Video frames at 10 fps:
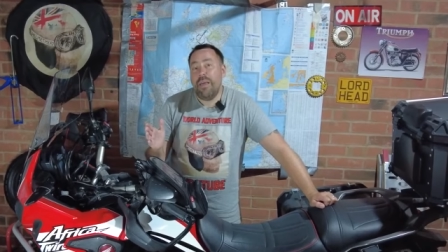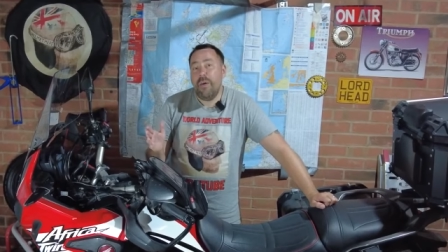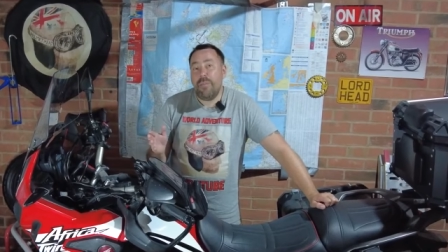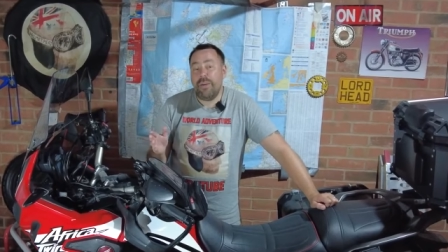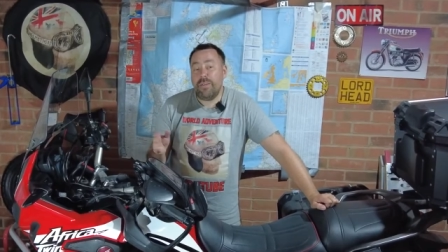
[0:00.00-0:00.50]

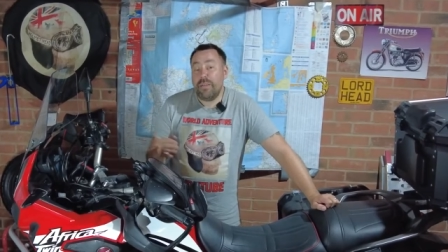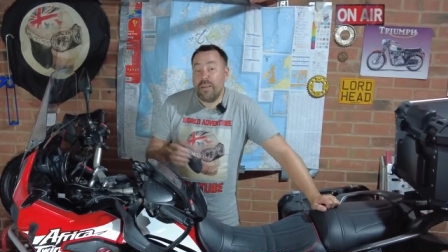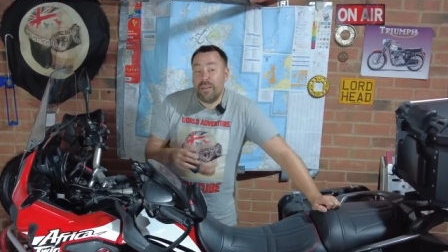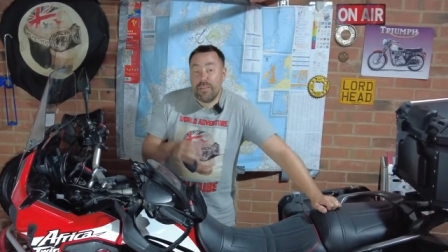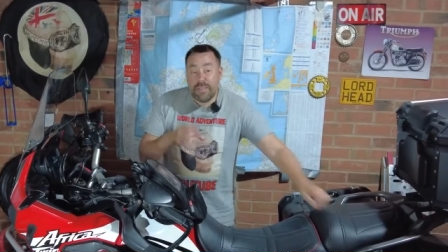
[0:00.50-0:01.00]
Because
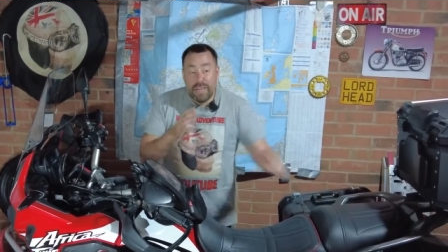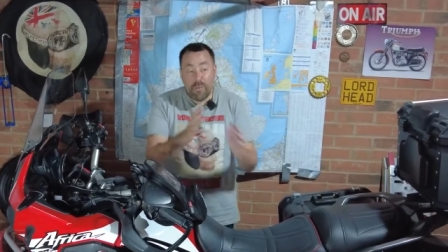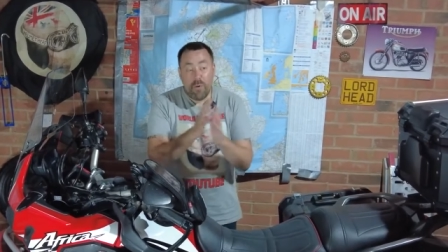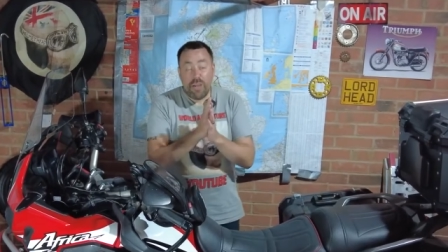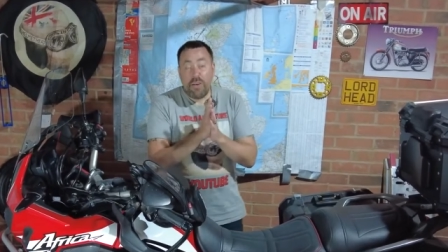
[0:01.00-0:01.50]

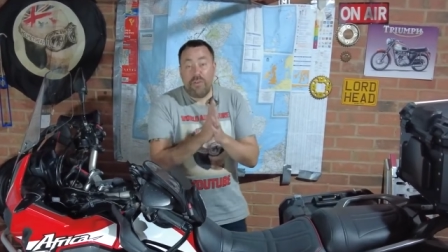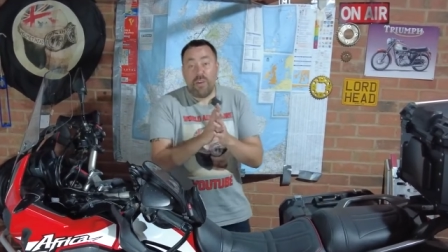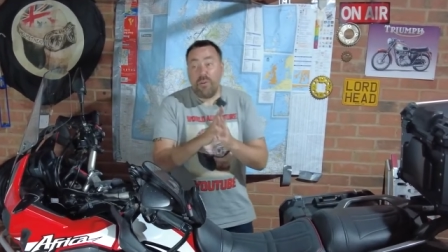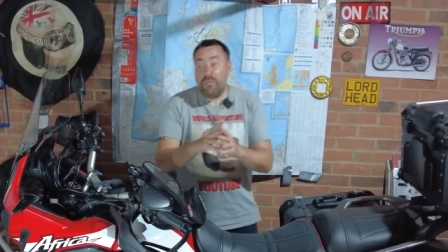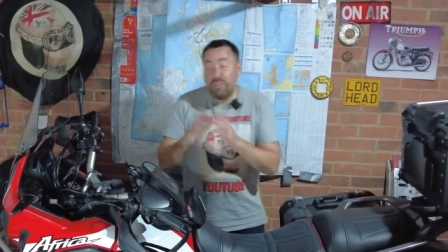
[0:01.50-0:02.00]
DYU
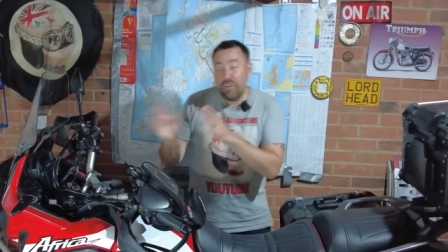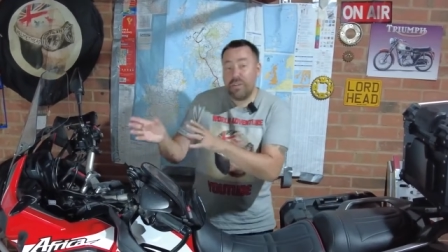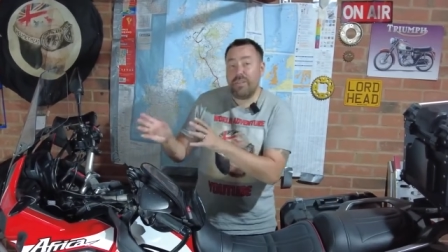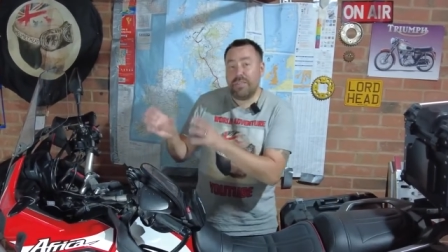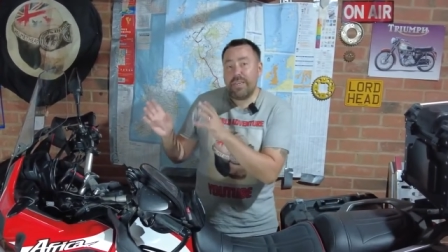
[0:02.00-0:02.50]
don't
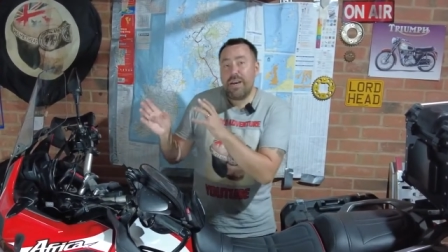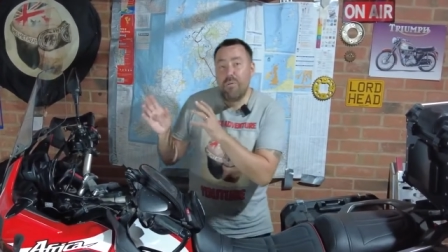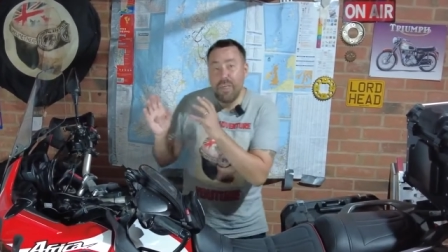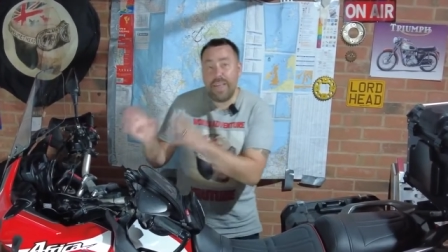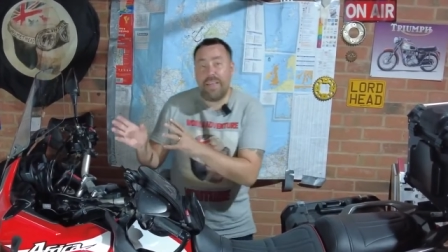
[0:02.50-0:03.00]
just
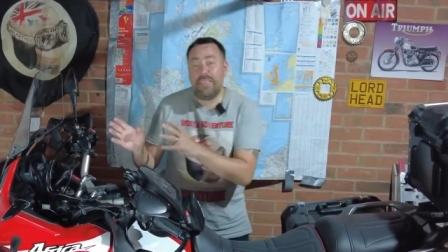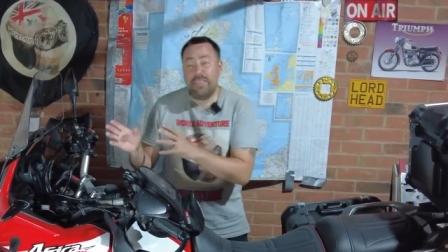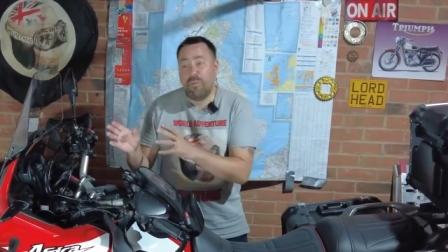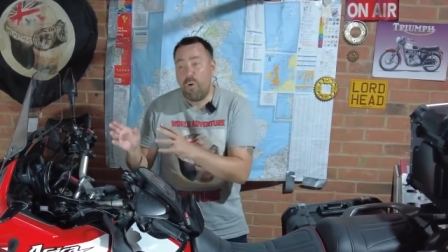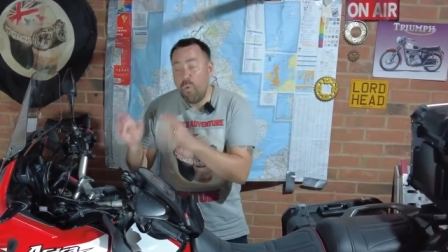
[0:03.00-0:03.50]
sell
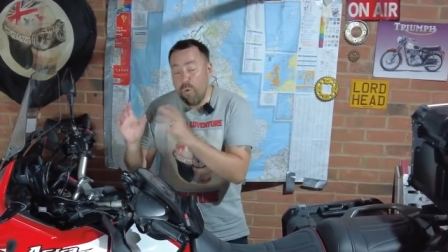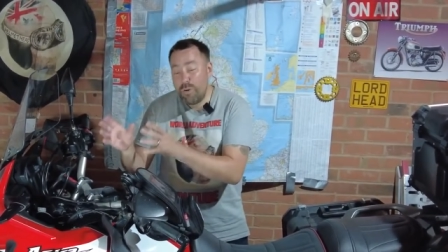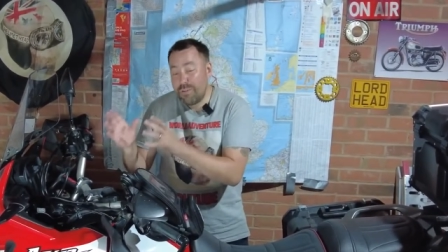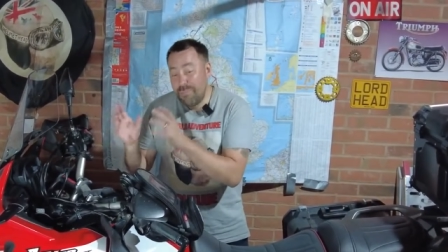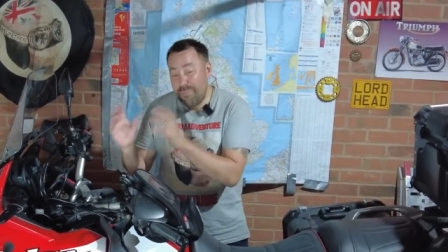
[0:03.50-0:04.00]
this
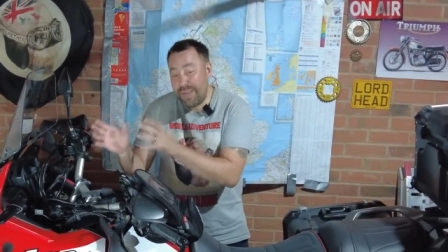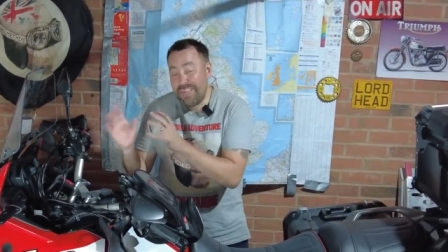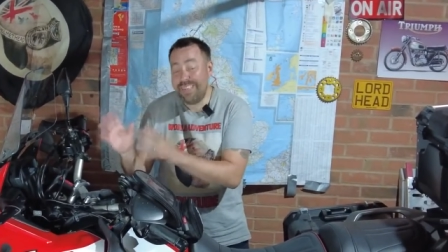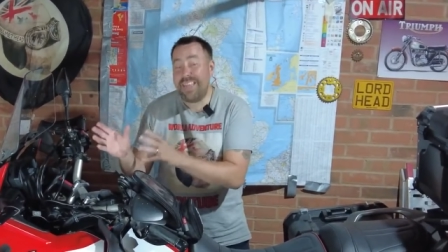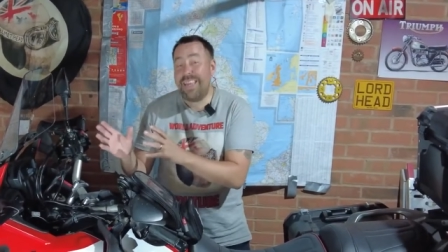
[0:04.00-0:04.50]
awesome
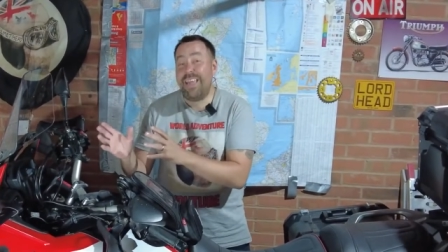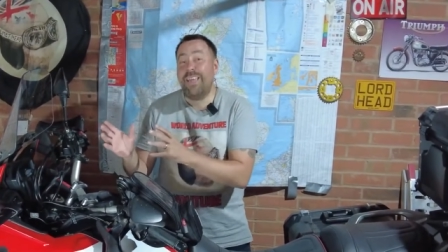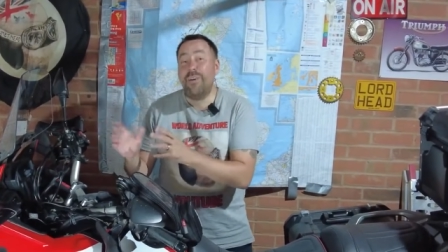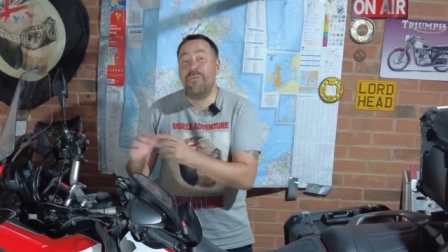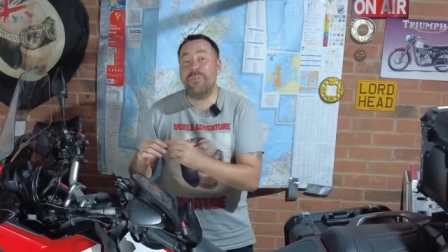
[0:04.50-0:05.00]
piece of kit,
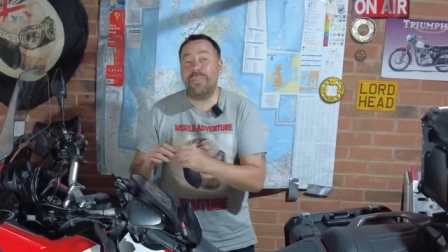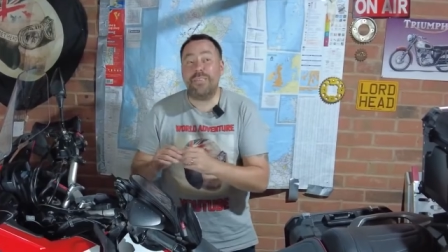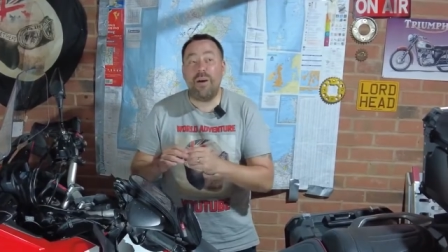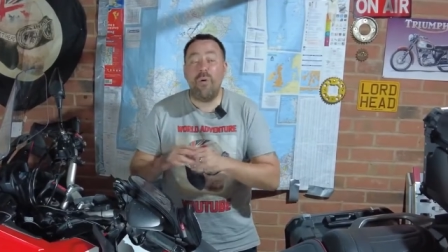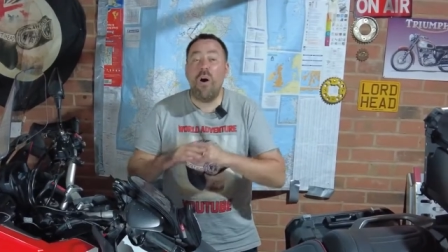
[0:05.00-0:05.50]
they also
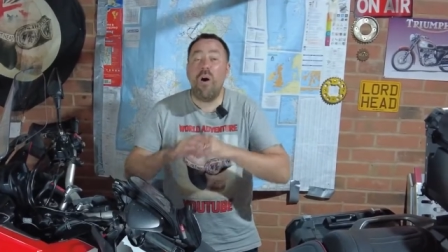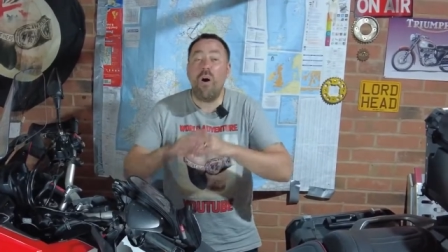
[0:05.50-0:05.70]
sell a